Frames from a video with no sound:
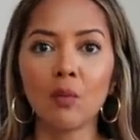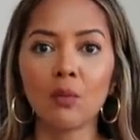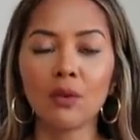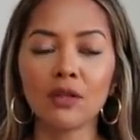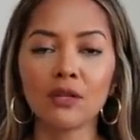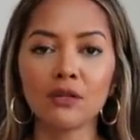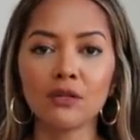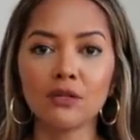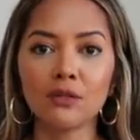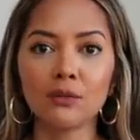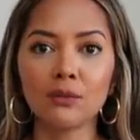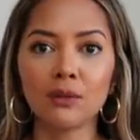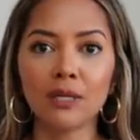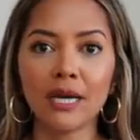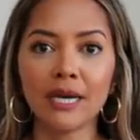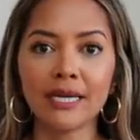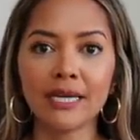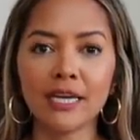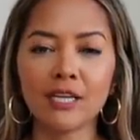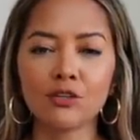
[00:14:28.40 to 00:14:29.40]
whether you
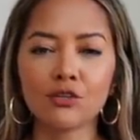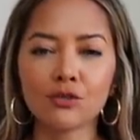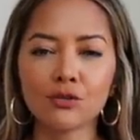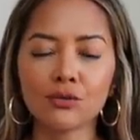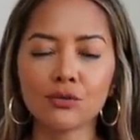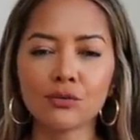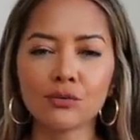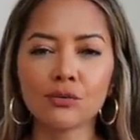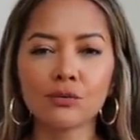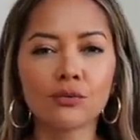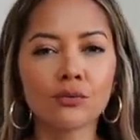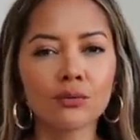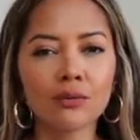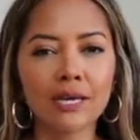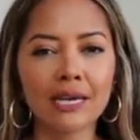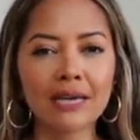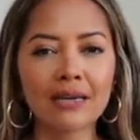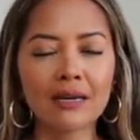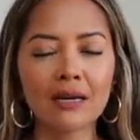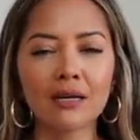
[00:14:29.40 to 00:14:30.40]
like a true
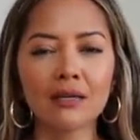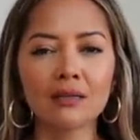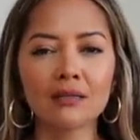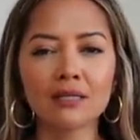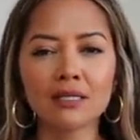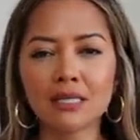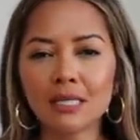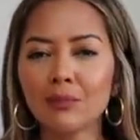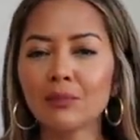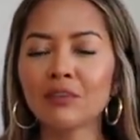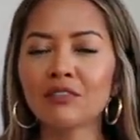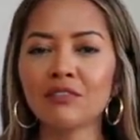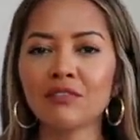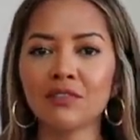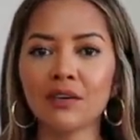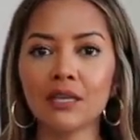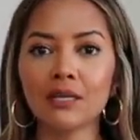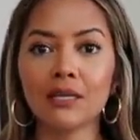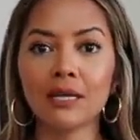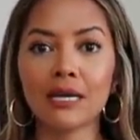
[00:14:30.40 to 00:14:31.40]
like slimmer
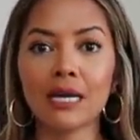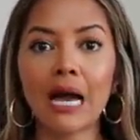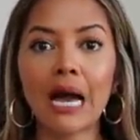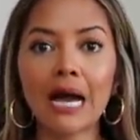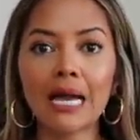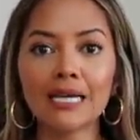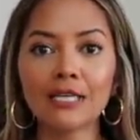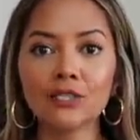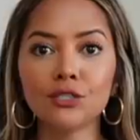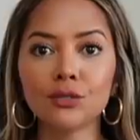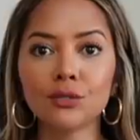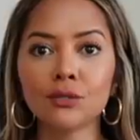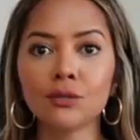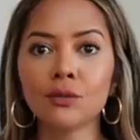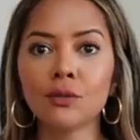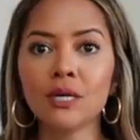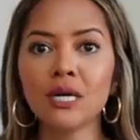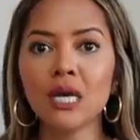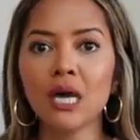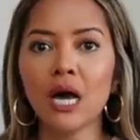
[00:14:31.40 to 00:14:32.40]
fit like I
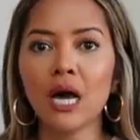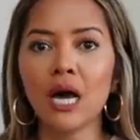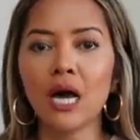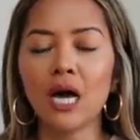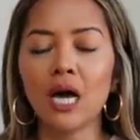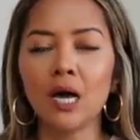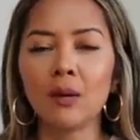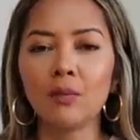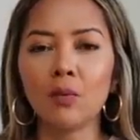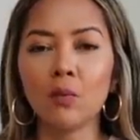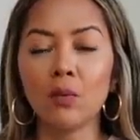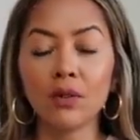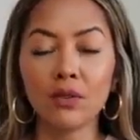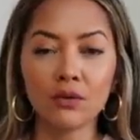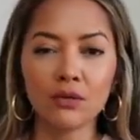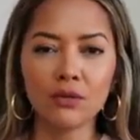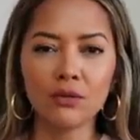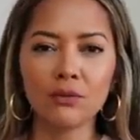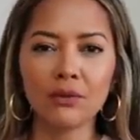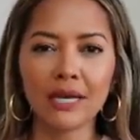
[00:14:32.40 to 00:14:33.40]
do,
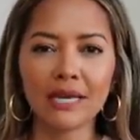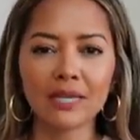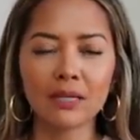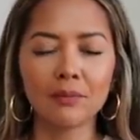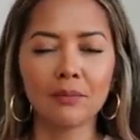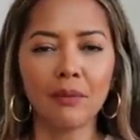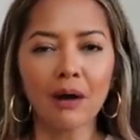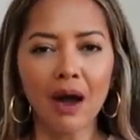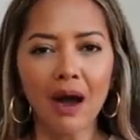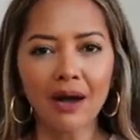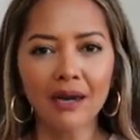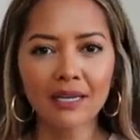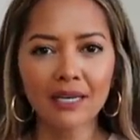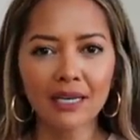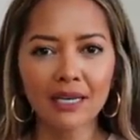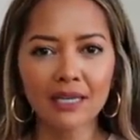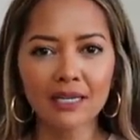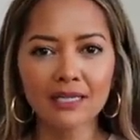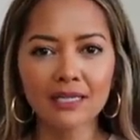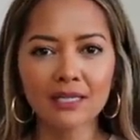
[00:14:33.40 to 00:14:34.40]
whether you like the
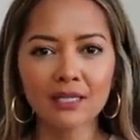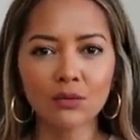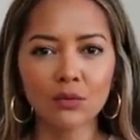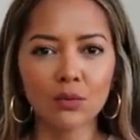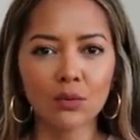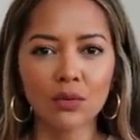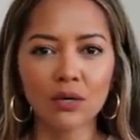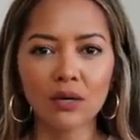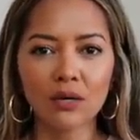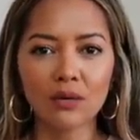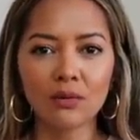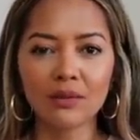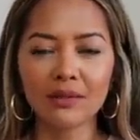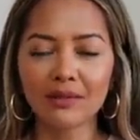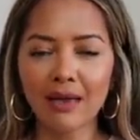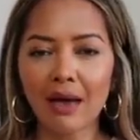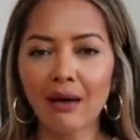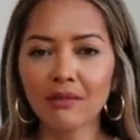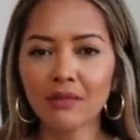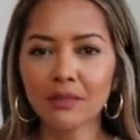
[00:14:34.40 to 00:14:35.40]
pockets or
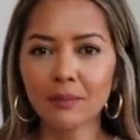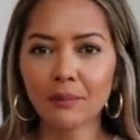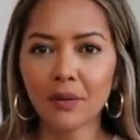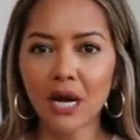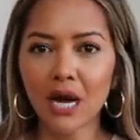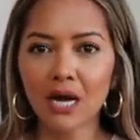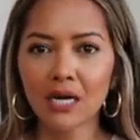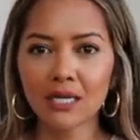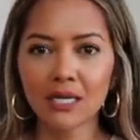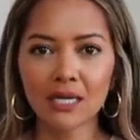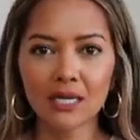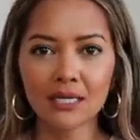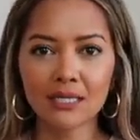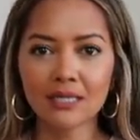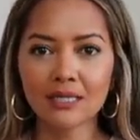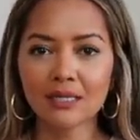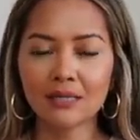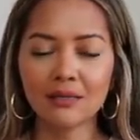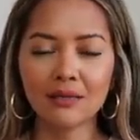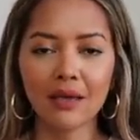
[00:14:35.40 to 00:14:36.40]
without the
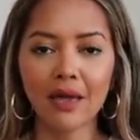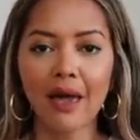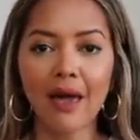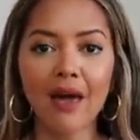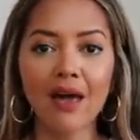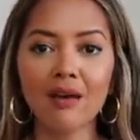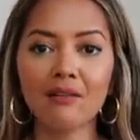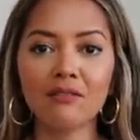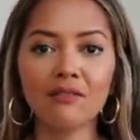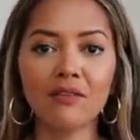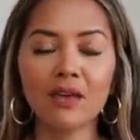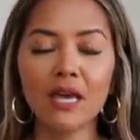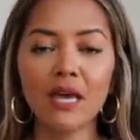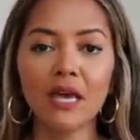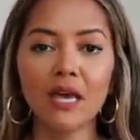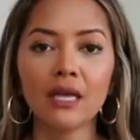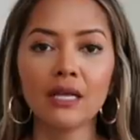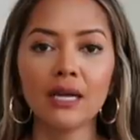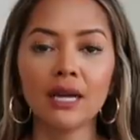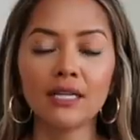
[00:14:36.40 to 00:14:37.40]
pockets, they have
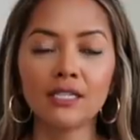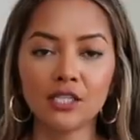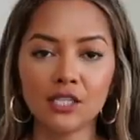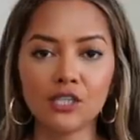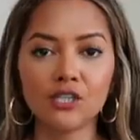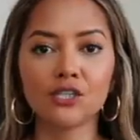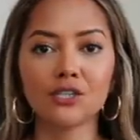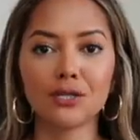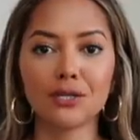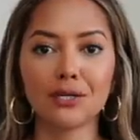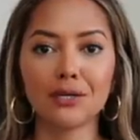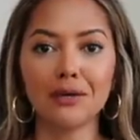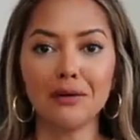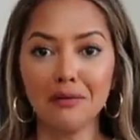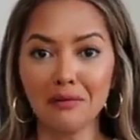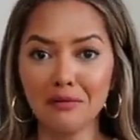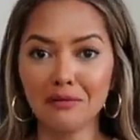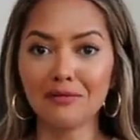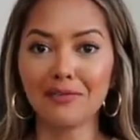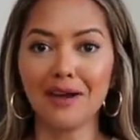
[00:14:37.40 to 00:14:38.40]
a t-shirt
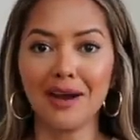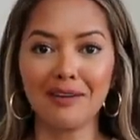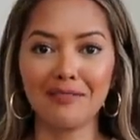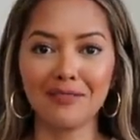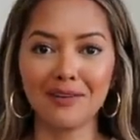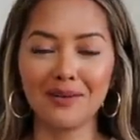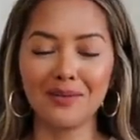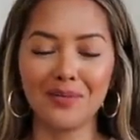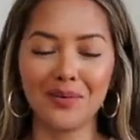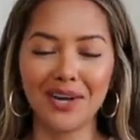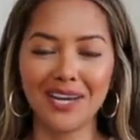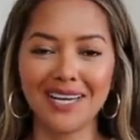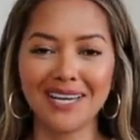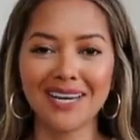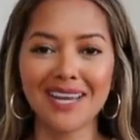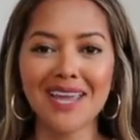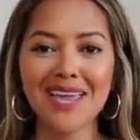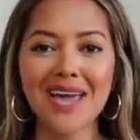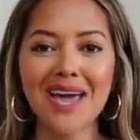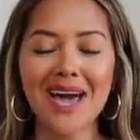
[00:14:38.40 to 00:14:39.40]
for
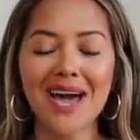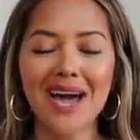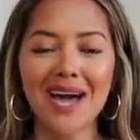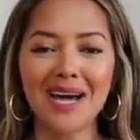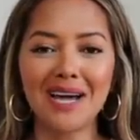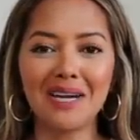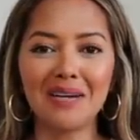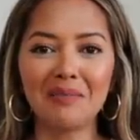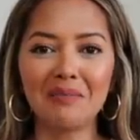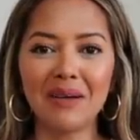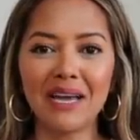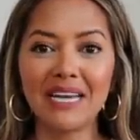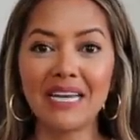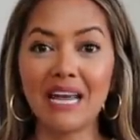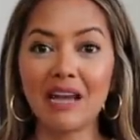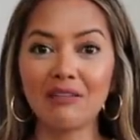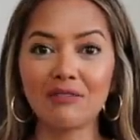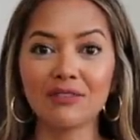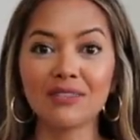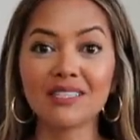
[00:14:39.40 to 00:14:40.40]
everyone and
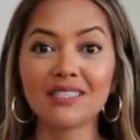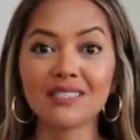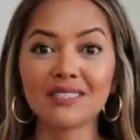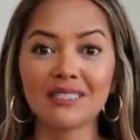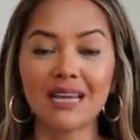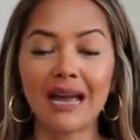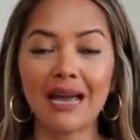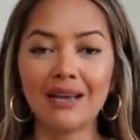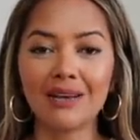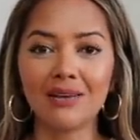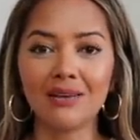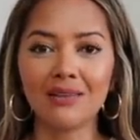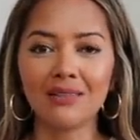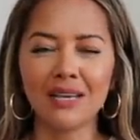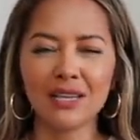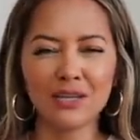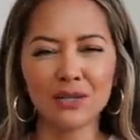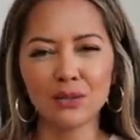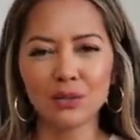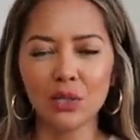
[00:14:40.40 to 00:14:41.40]
every style
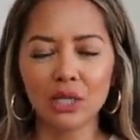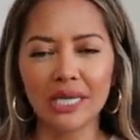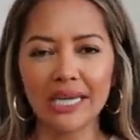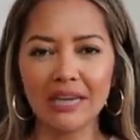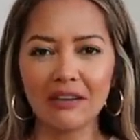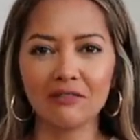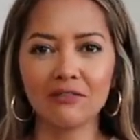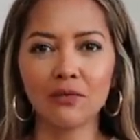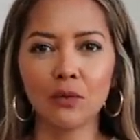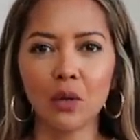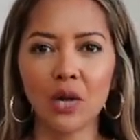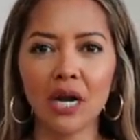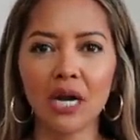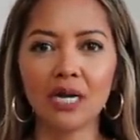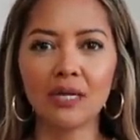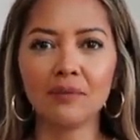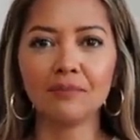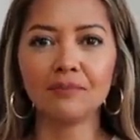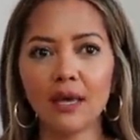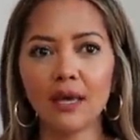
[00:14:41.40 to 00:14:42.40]
that you're looking
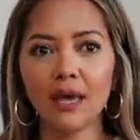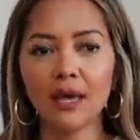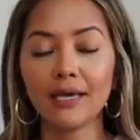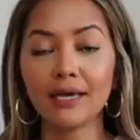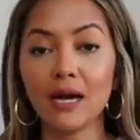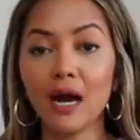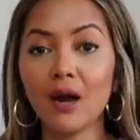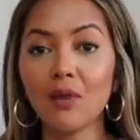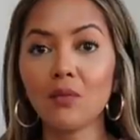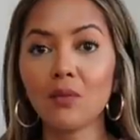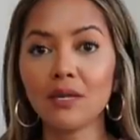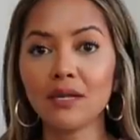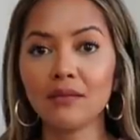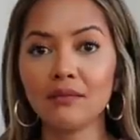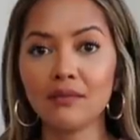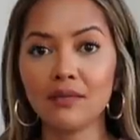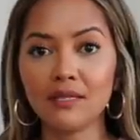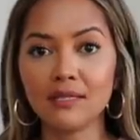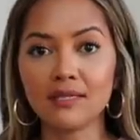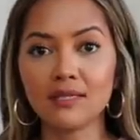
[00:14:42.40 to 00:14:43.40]
for. I got one
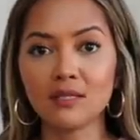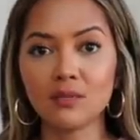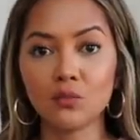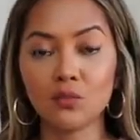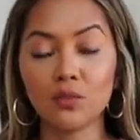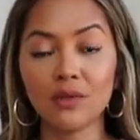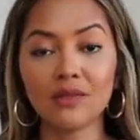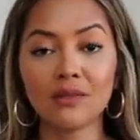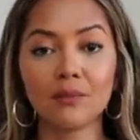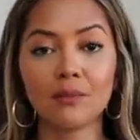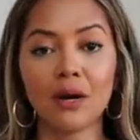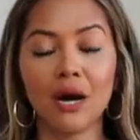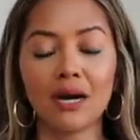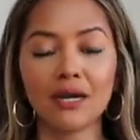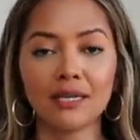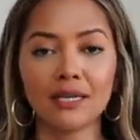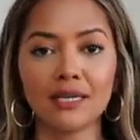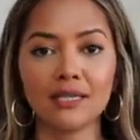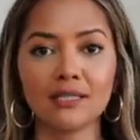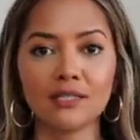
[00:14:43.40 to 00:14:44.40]
of these with the
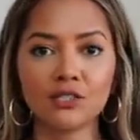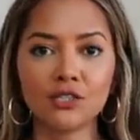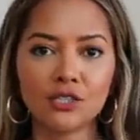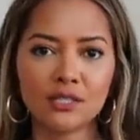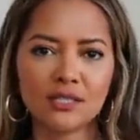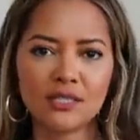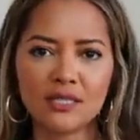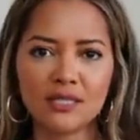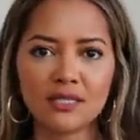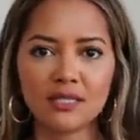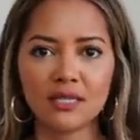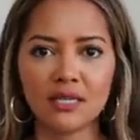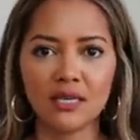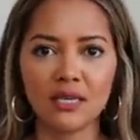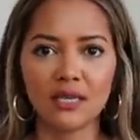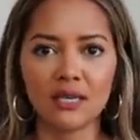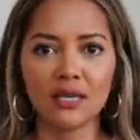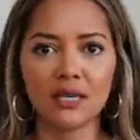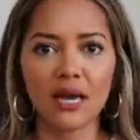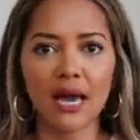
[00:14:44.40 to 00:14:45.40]
pockets just to
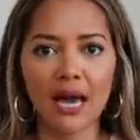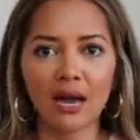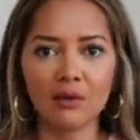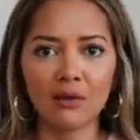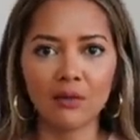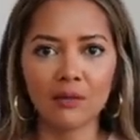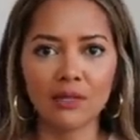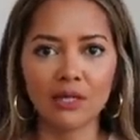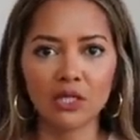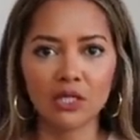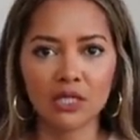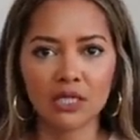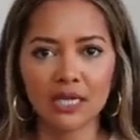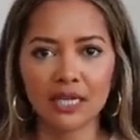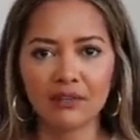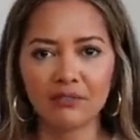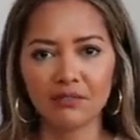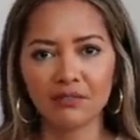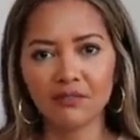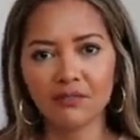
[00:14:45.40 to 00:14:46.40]
see how it would look
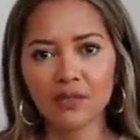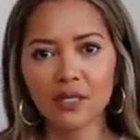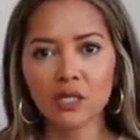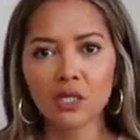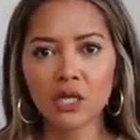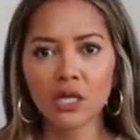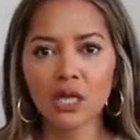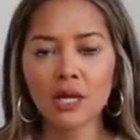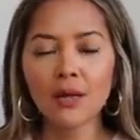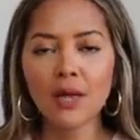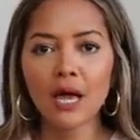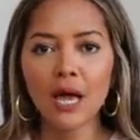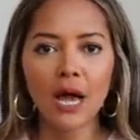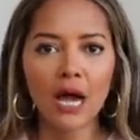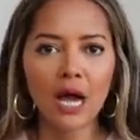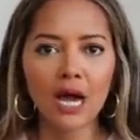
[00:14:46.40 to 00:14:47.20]
and feel.